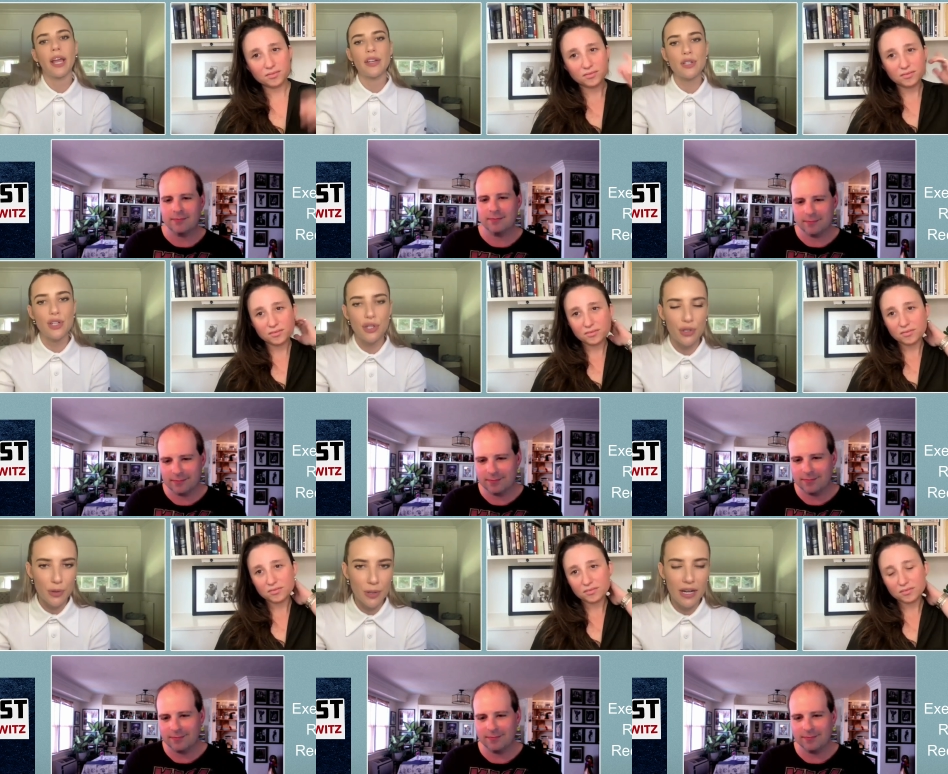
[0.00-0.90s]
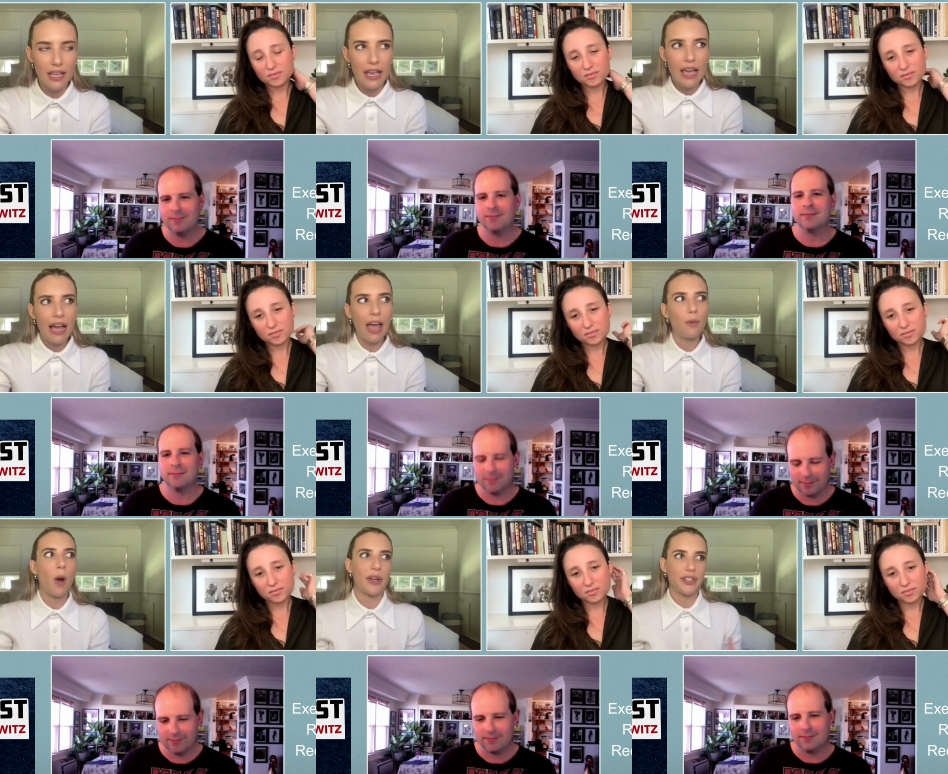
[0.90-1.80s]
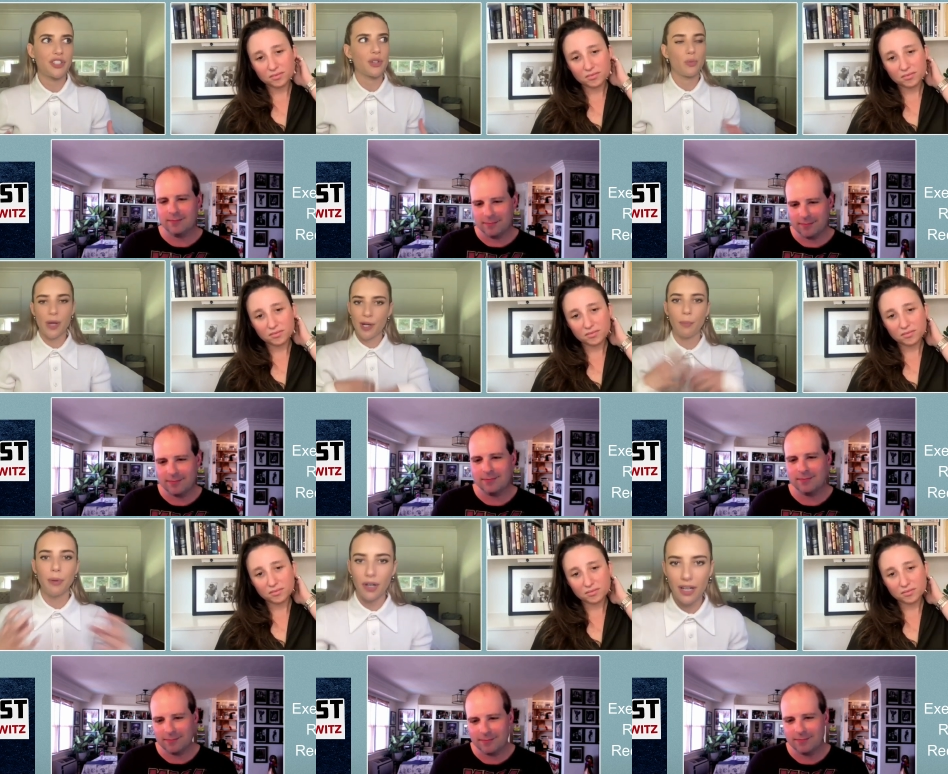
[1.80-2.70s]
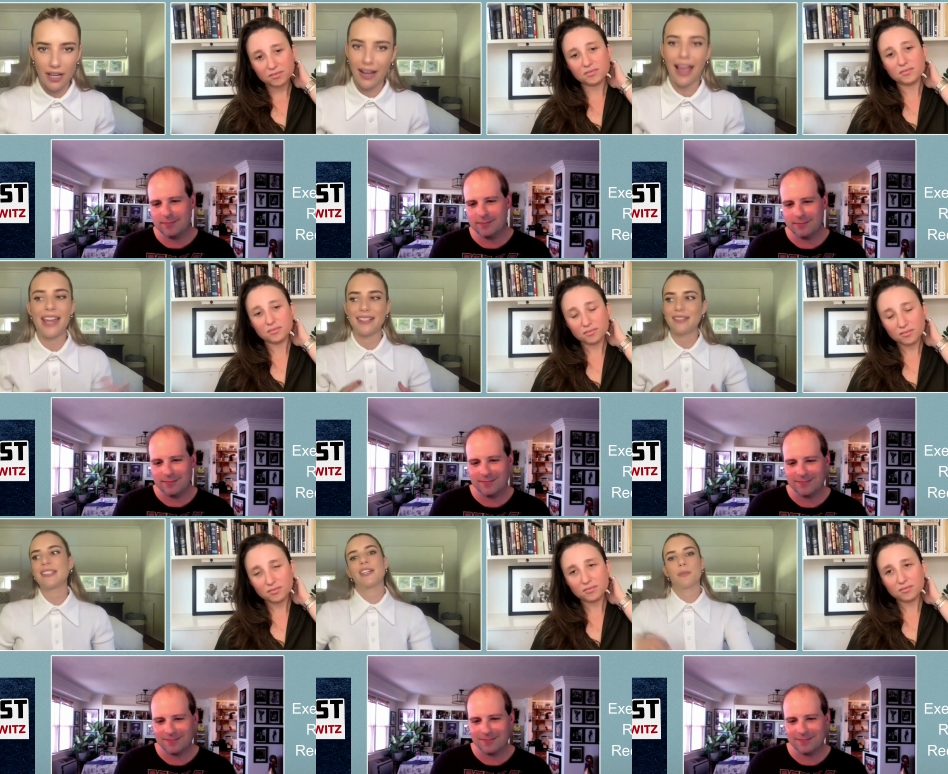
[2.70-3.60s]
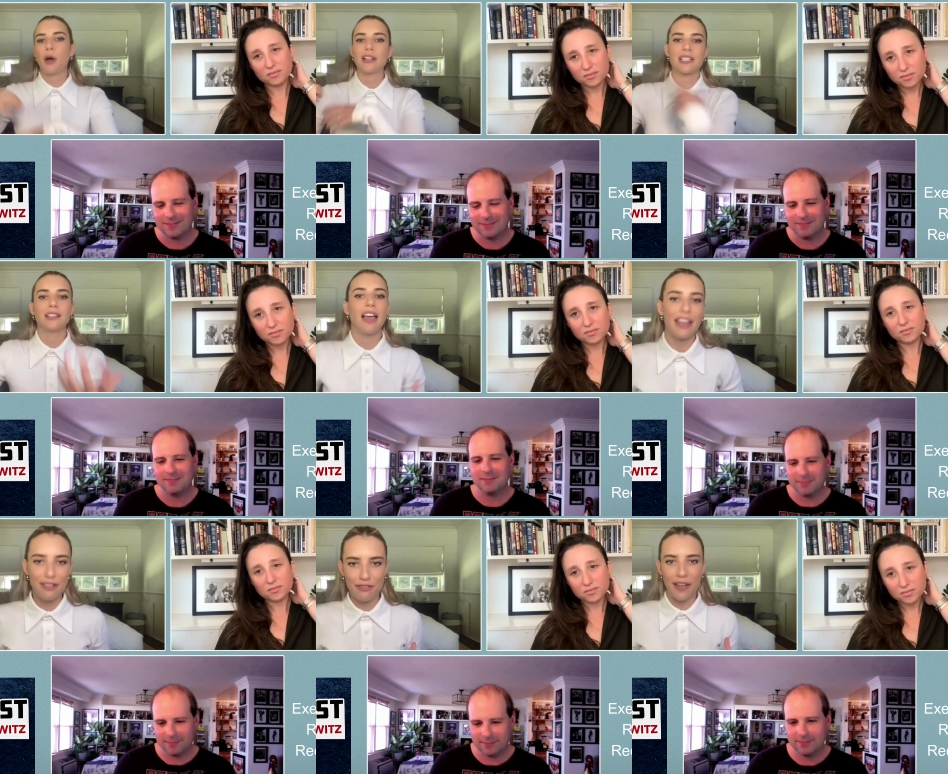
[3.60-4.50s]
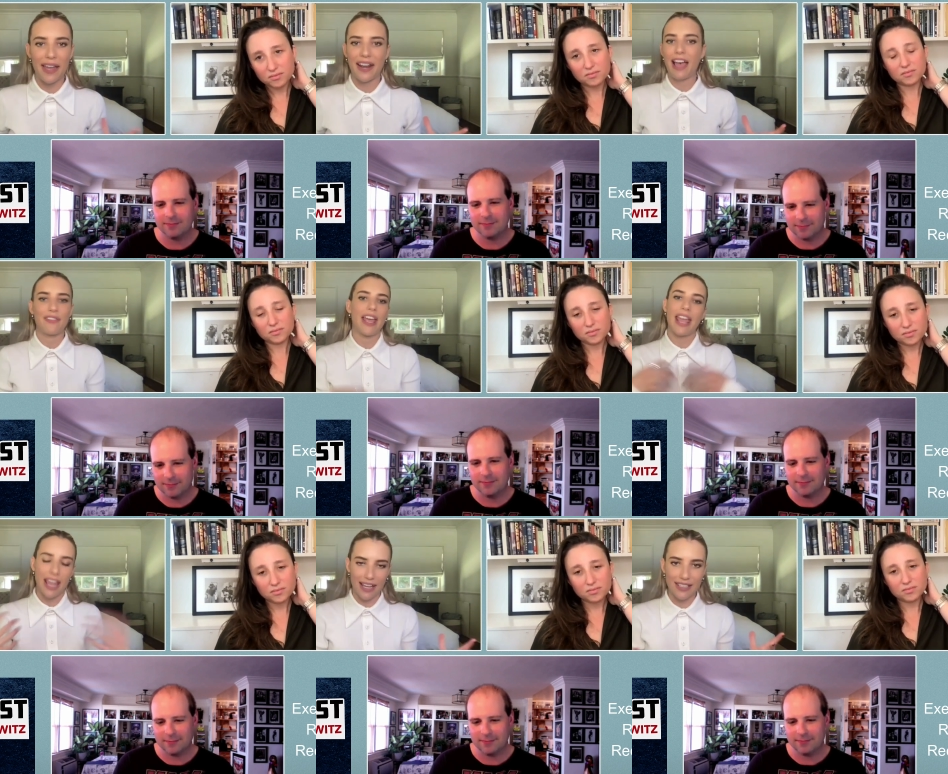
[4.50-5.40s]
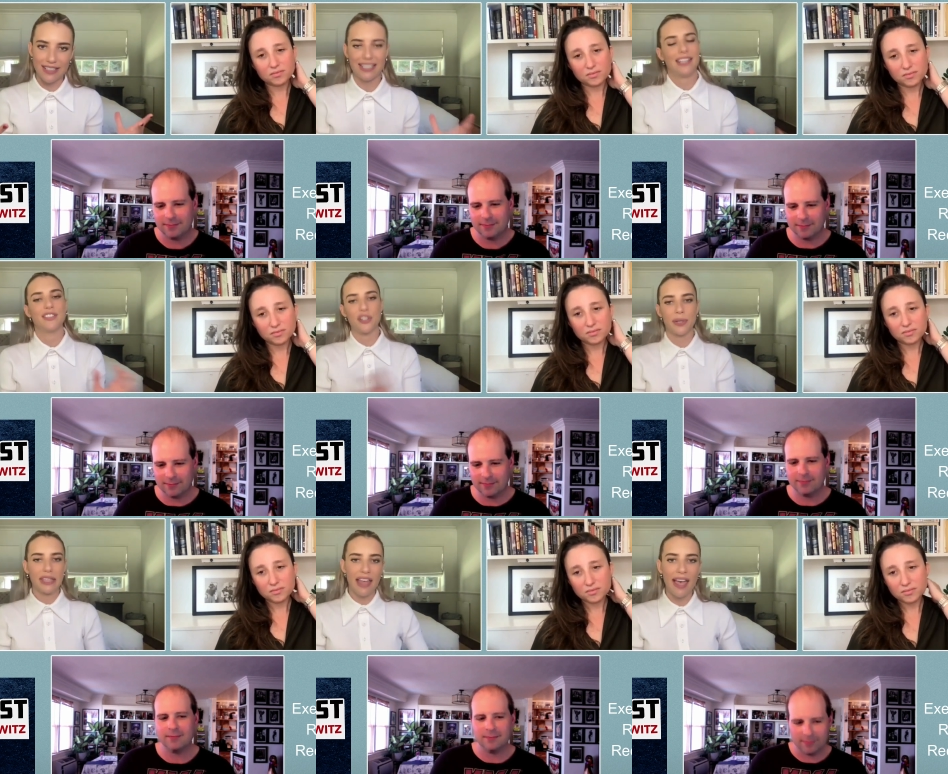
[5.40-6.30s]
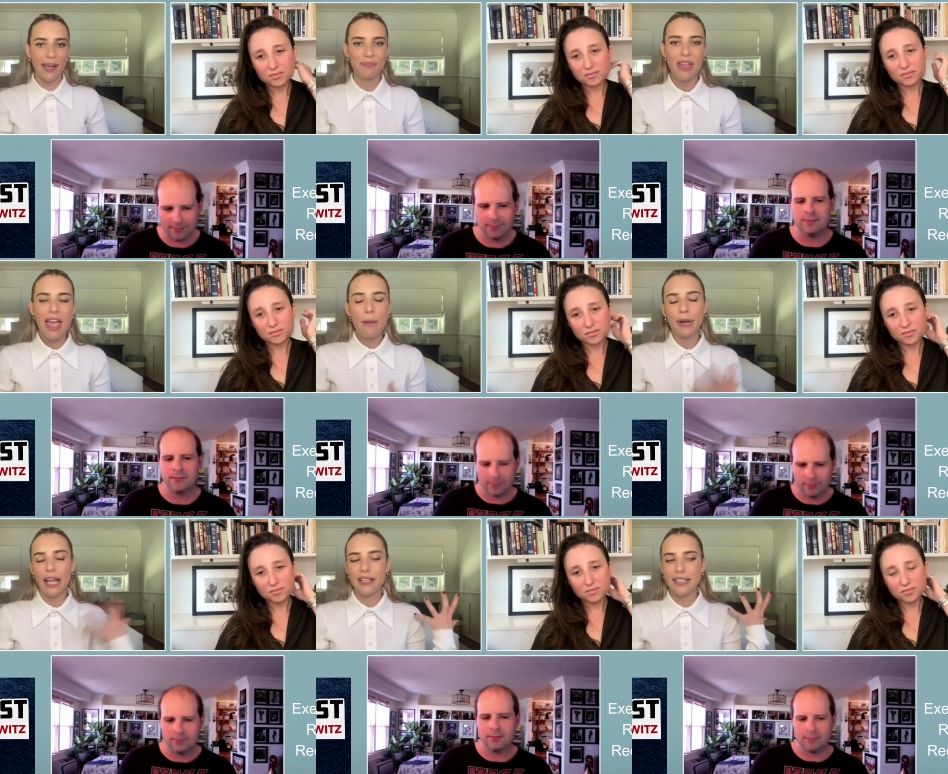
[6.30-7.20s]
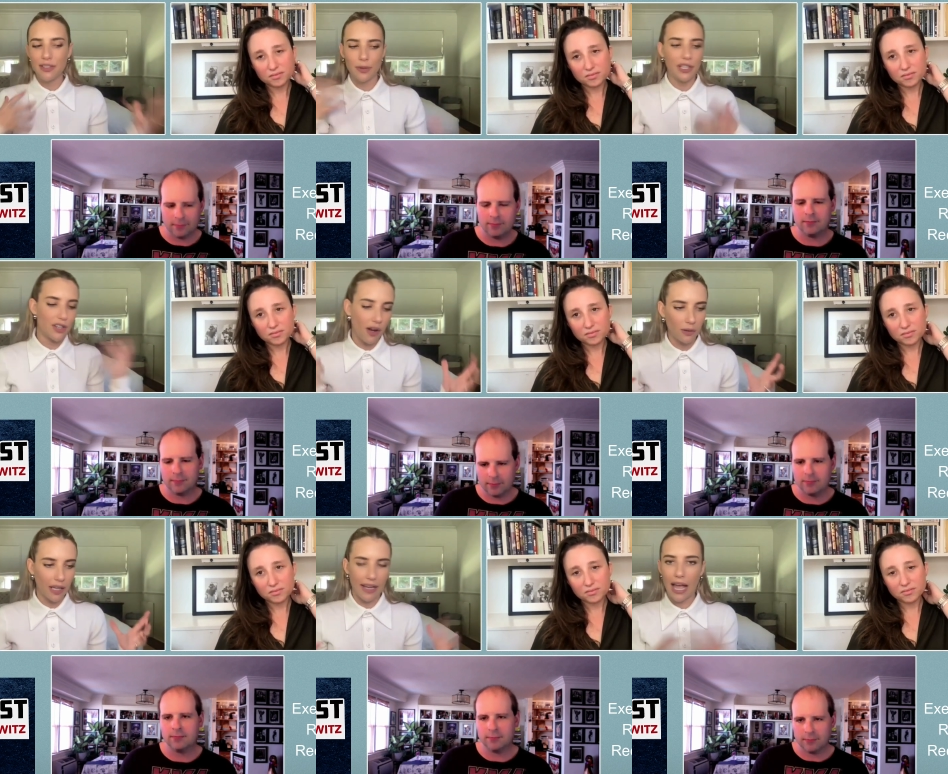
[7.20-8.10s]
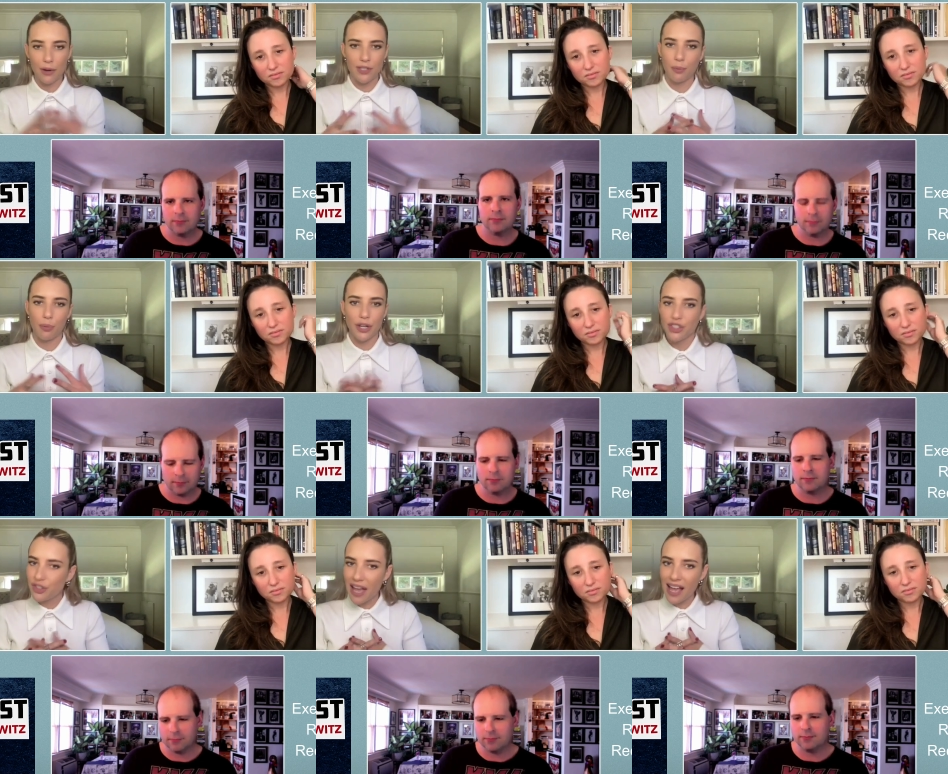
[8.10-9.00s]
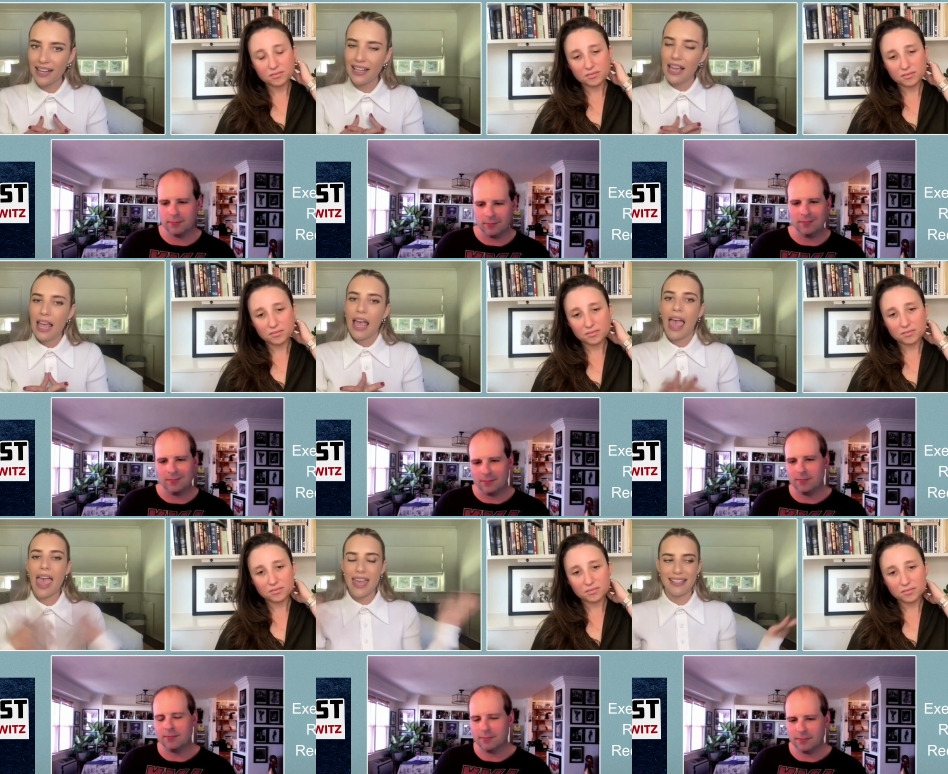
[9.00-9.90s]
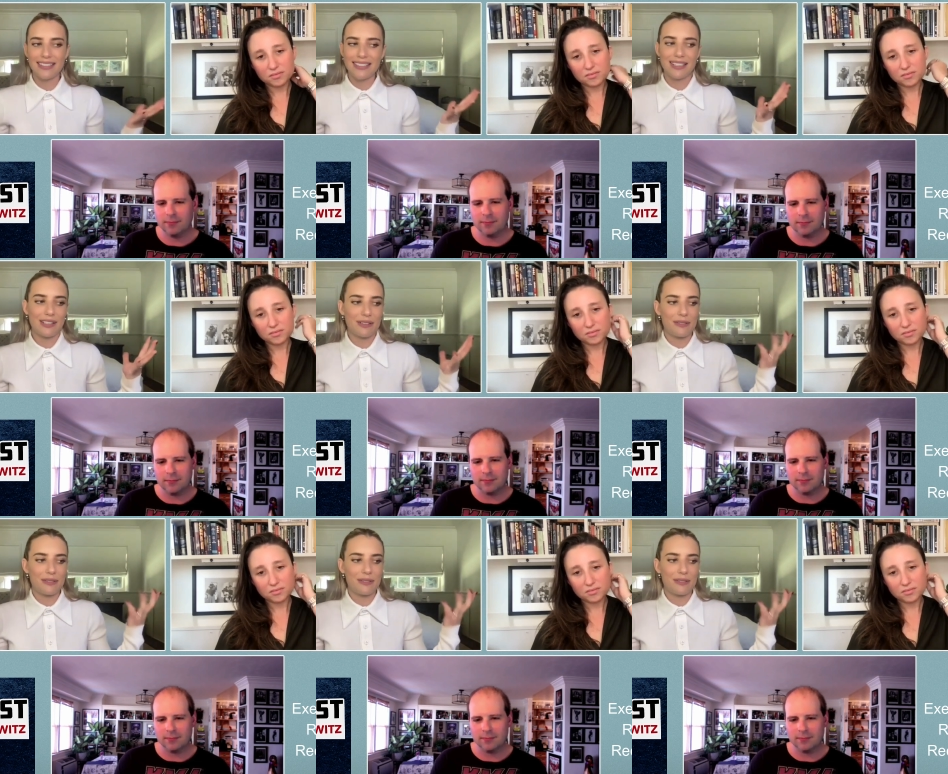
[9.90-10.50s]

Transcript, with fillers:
Speaker 1: but I knew I wanted to read a book and see it brought to life and have a hand in doing that. But I didn't really know like how to bridge that. And